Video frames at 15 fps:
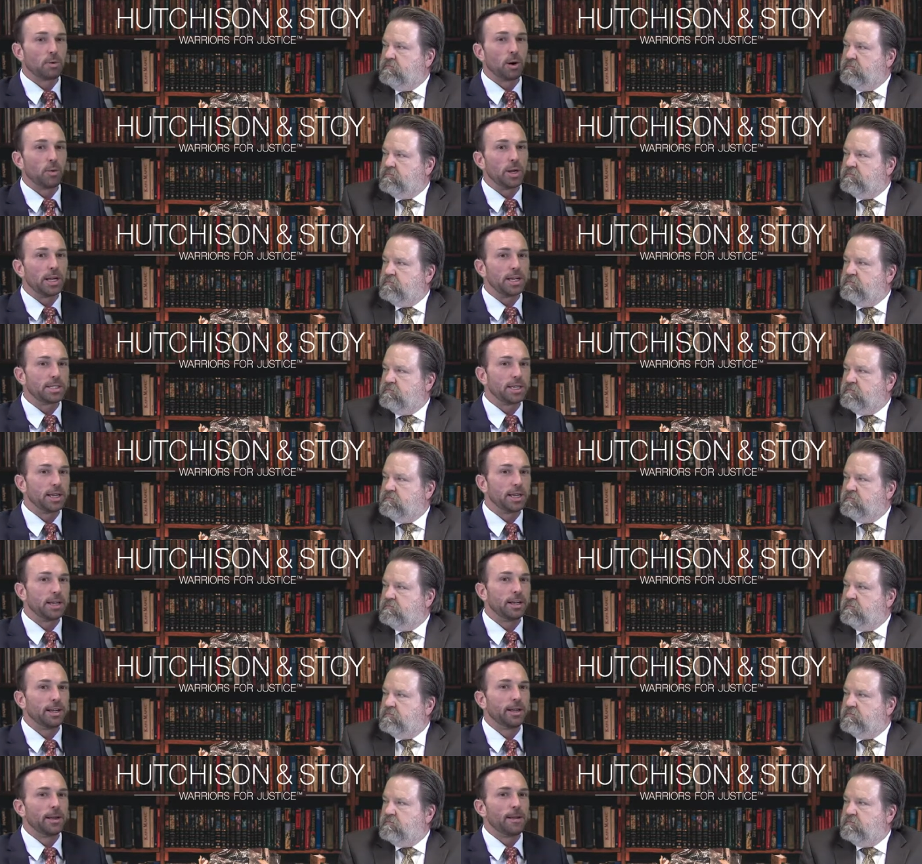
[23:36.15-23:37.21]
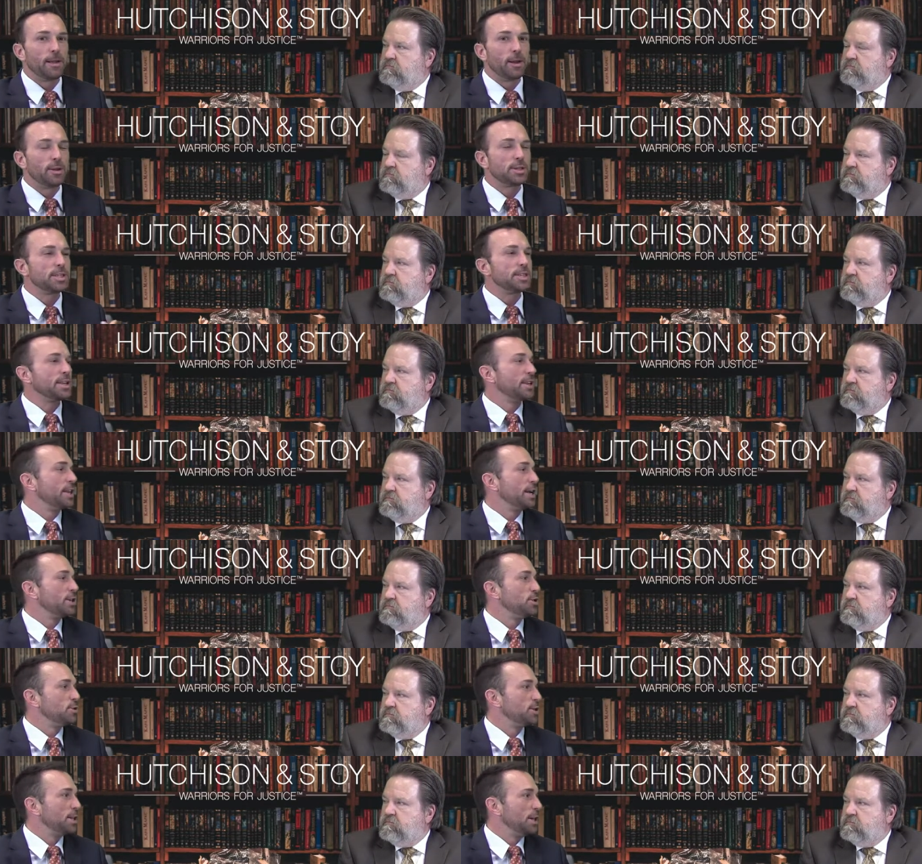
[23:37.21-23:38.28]
Speaker 1: where we get to, you know, this is the things
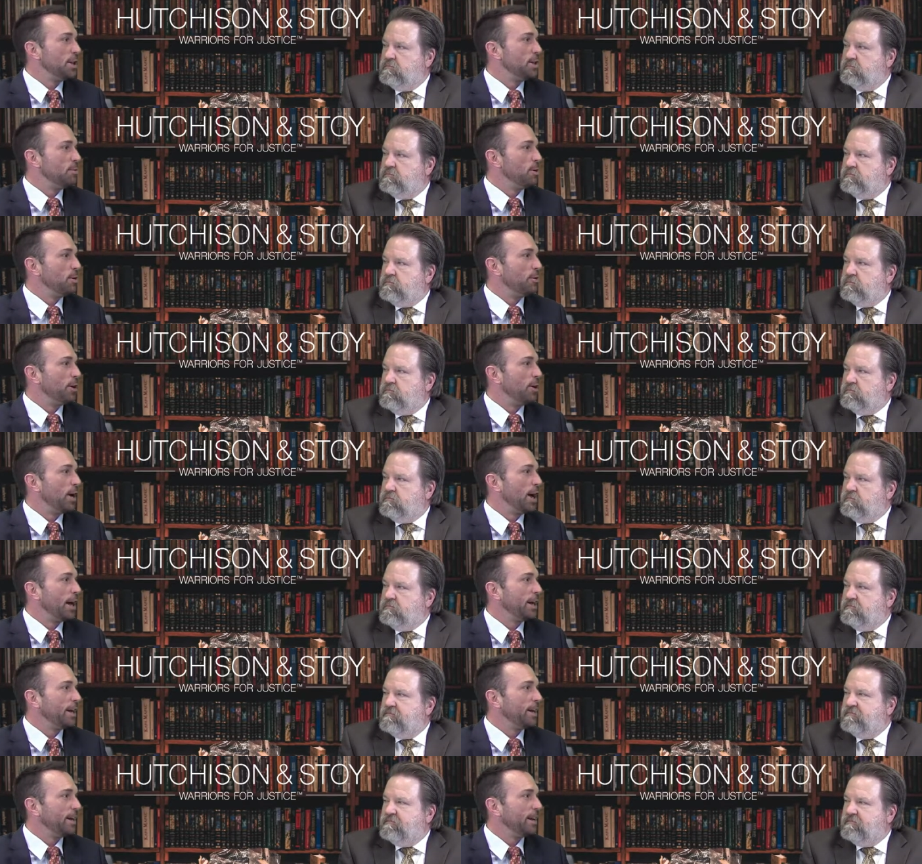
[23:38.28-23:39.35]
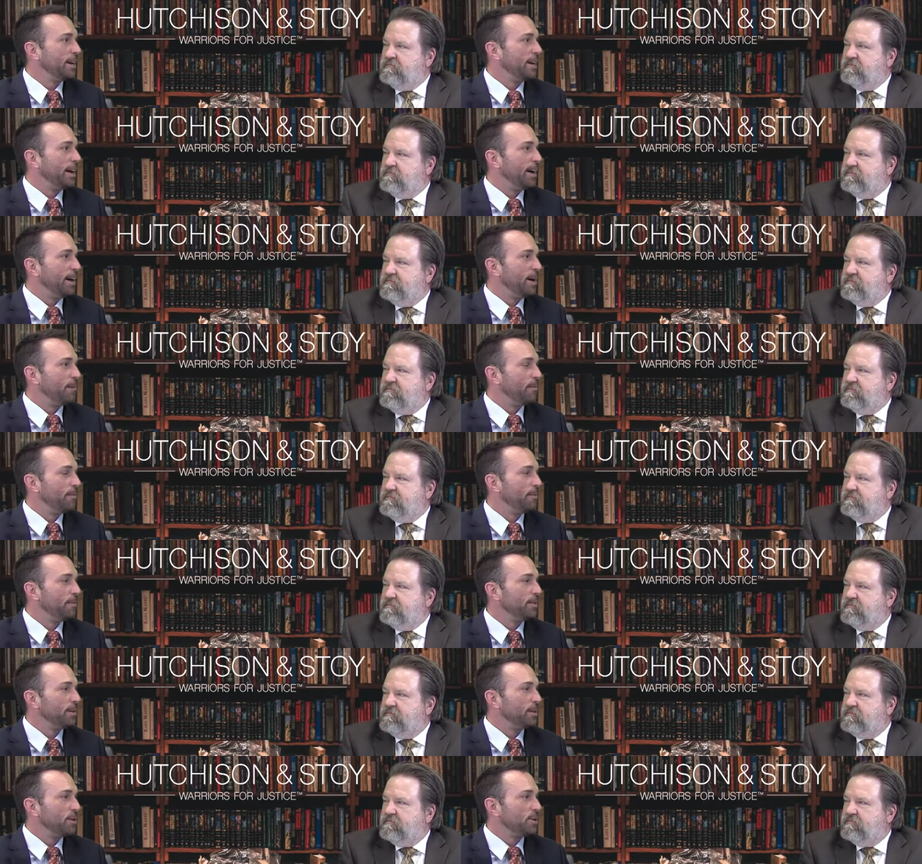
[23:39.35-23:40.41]
you see in the movie, right? Mm-hmm. Um,
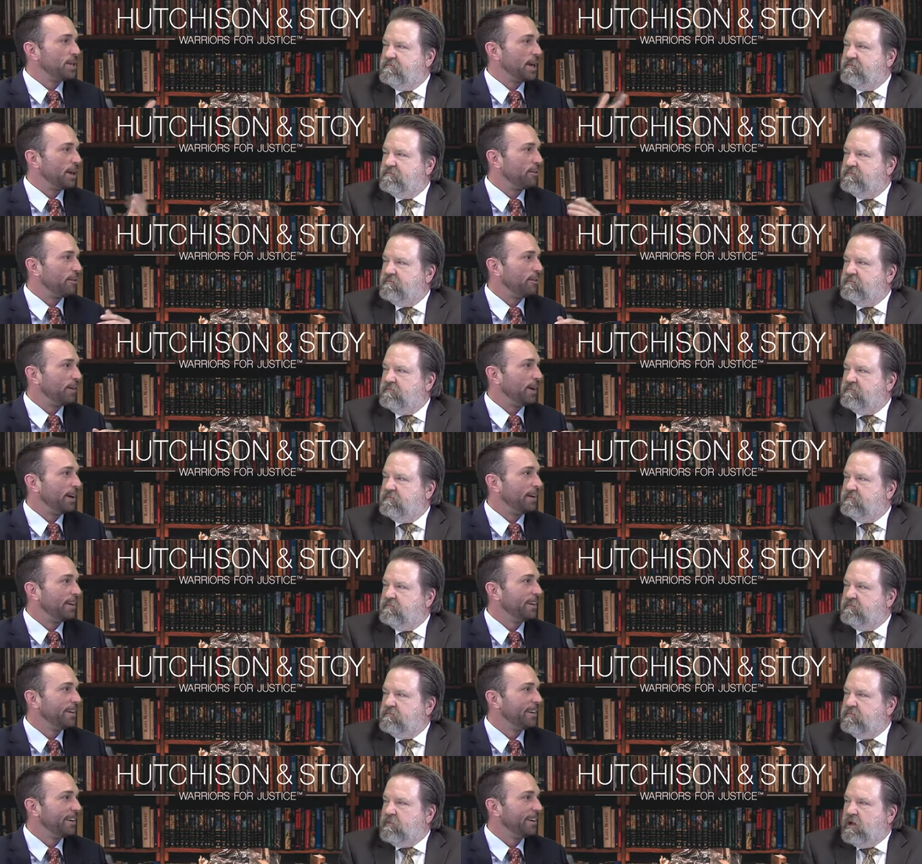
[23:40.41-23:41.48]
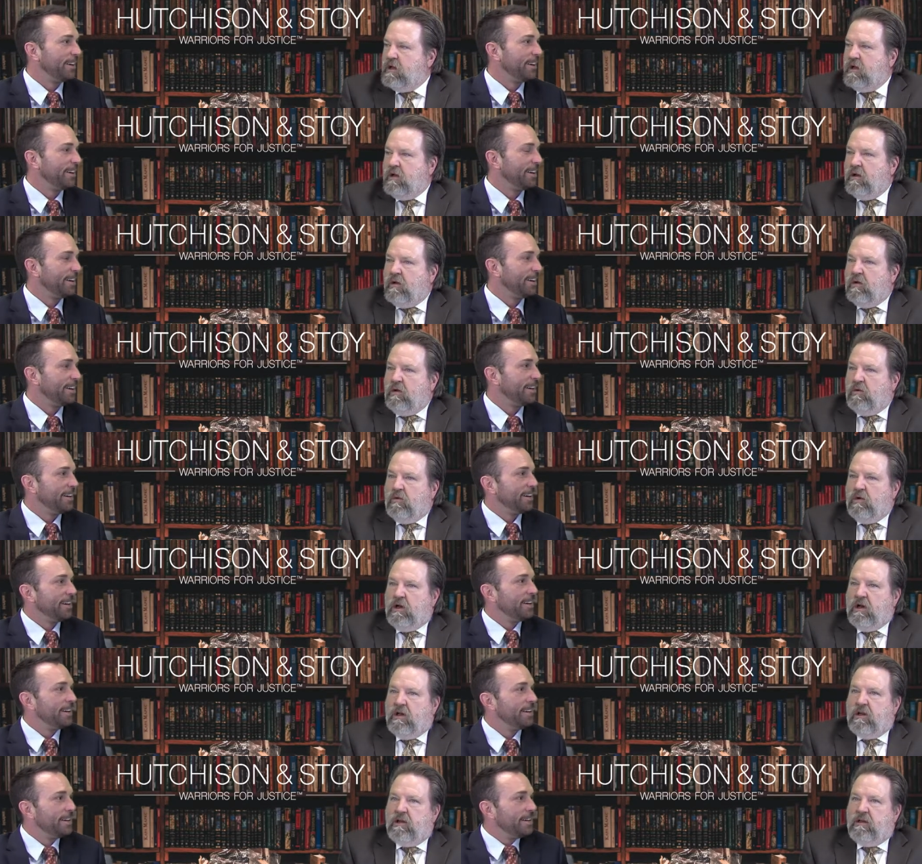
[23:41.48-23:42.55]
you can take it from here.
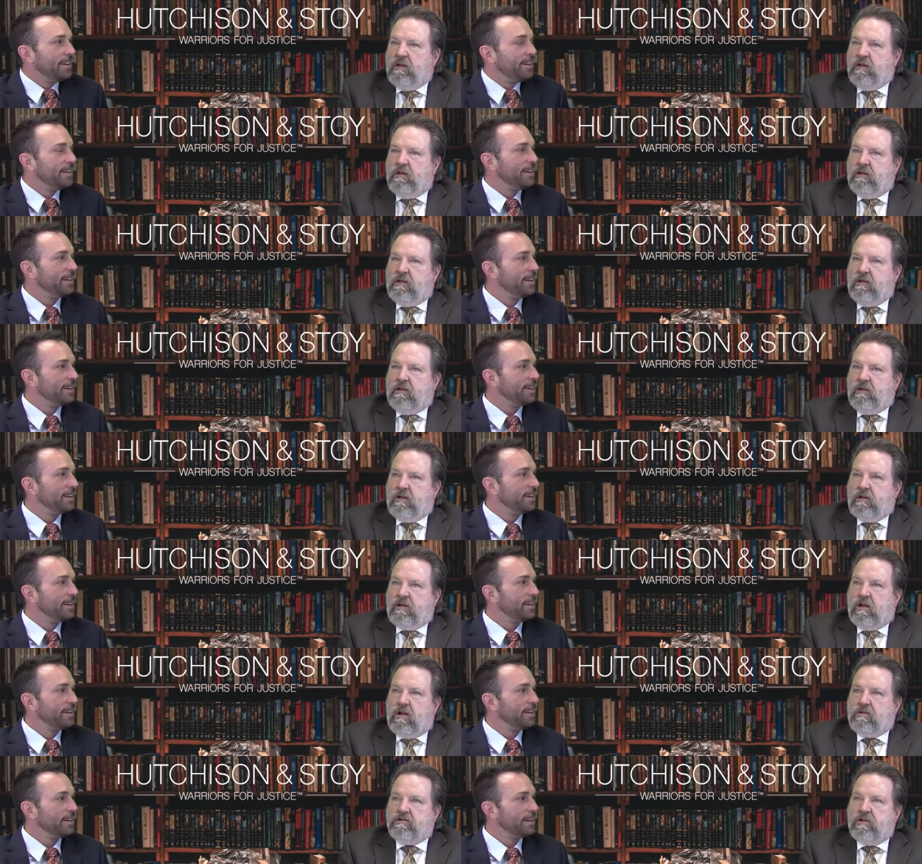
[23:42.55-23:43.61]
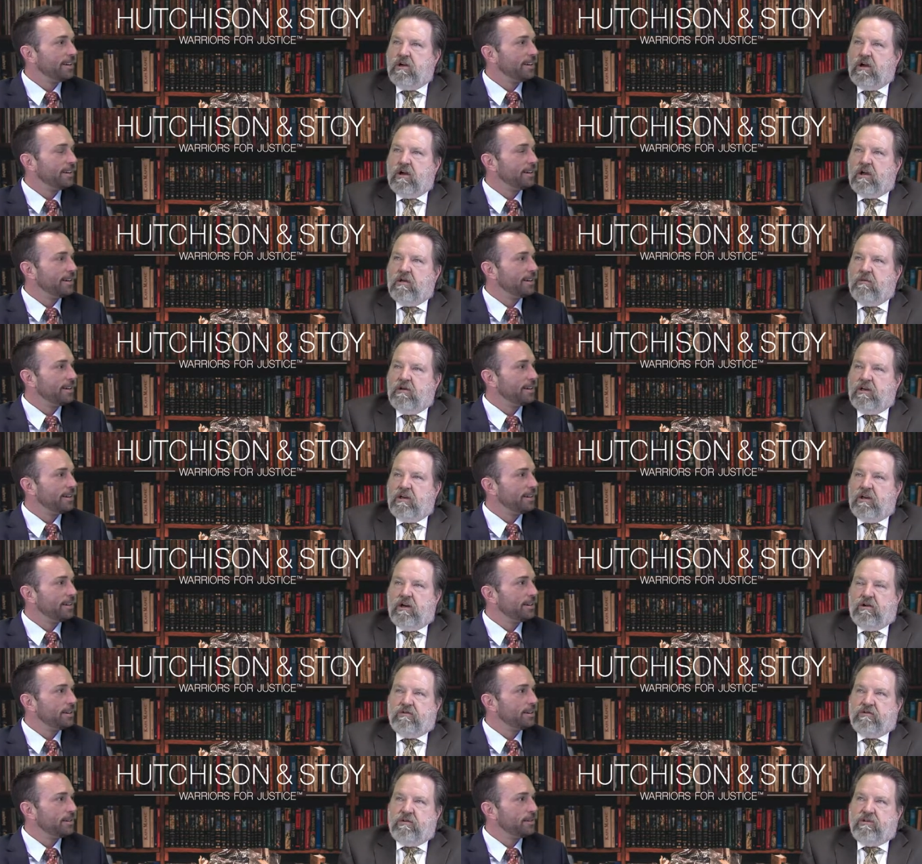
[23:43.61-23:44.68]
Speaker 2: Well, closing argument, you
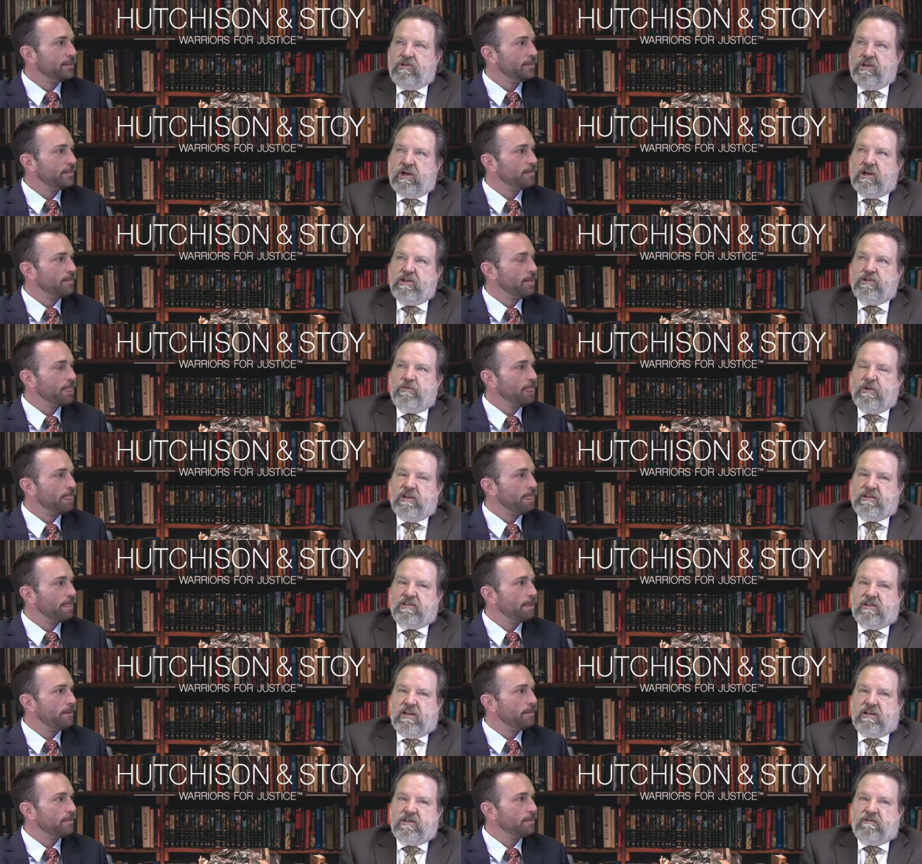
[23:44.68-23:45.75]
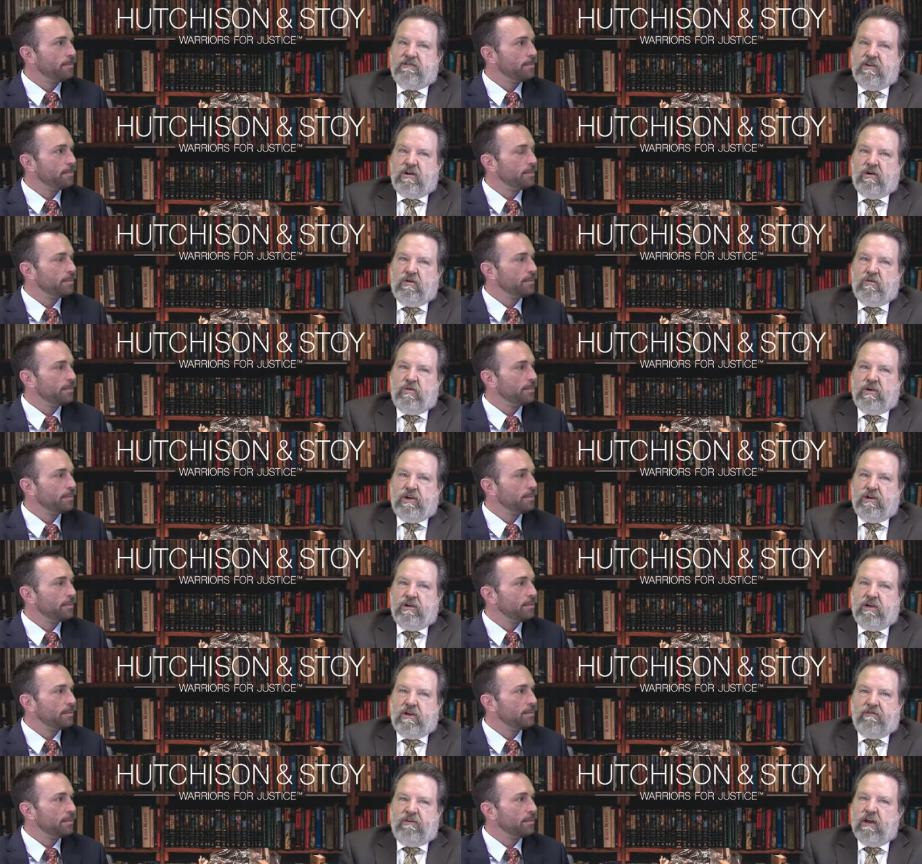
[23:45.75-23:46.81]
know, Gerry Spence says if you don't win your
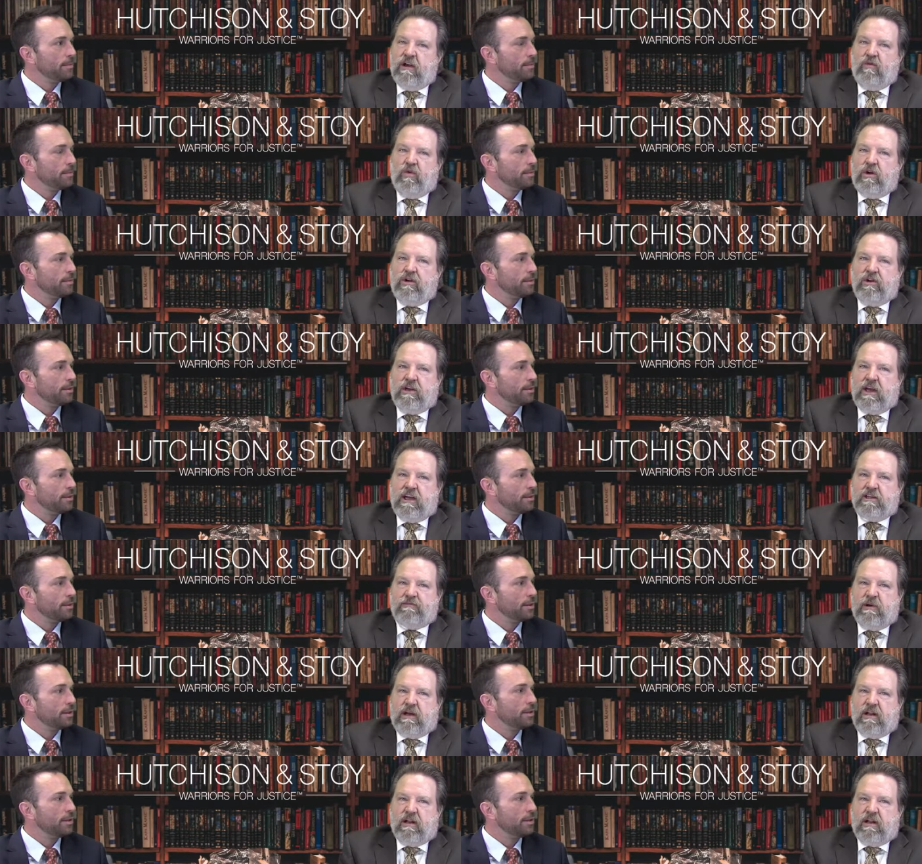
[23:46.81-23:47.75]
if you hadn't won your case by